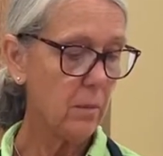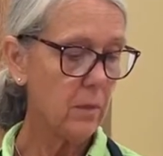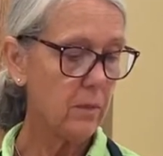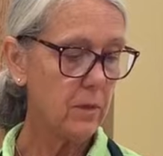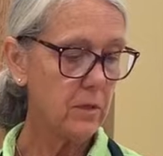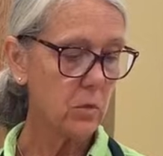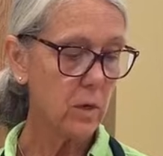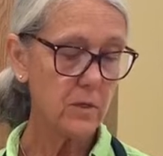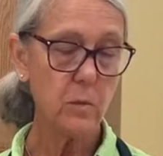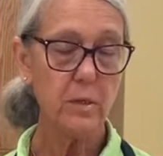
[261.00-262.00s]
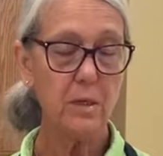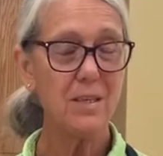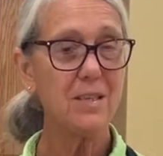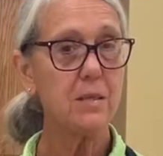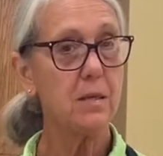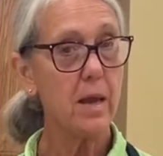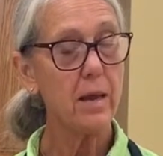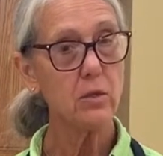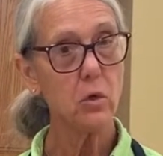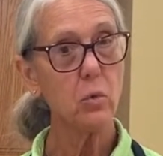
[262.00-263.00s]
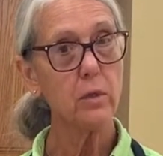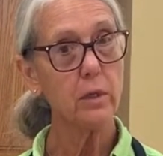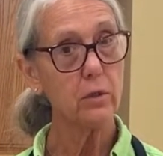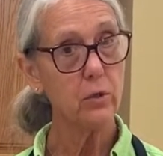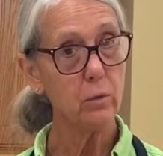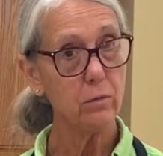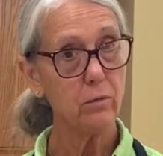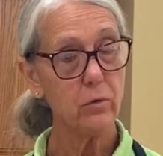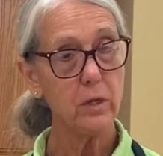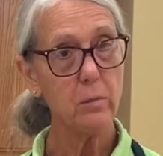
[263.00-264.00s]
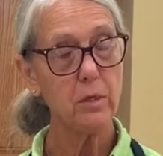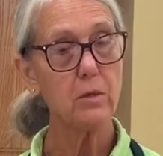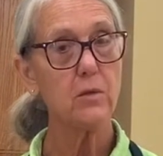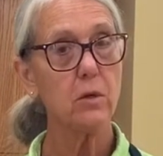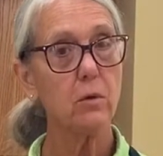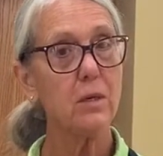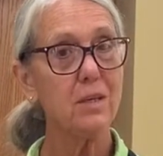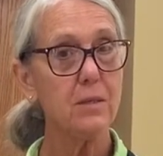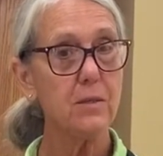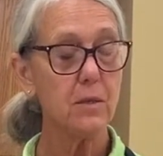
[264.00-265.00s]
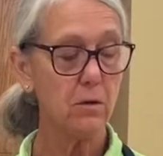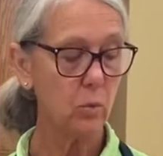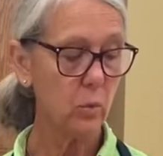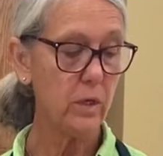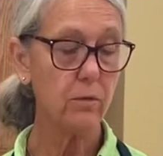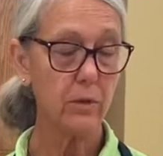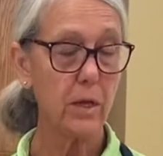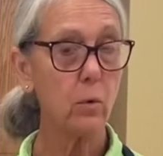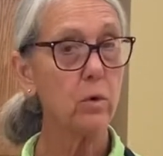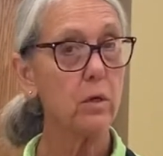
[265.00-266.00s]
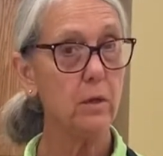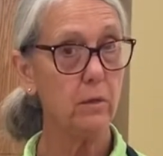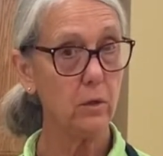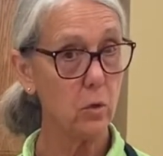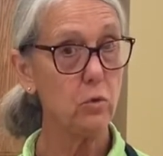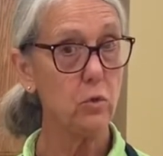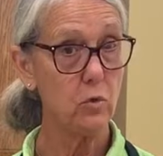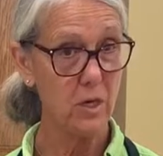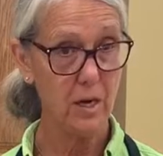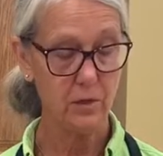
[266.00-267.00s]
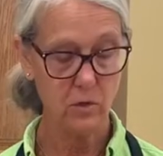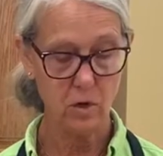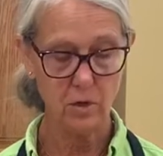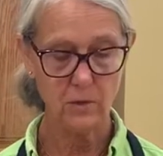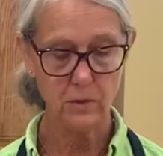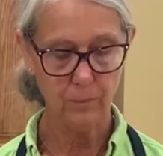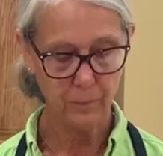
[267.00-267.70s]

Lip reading: This recipe is not totally gluten-free because there is wheat flour in the Gochujang sauce.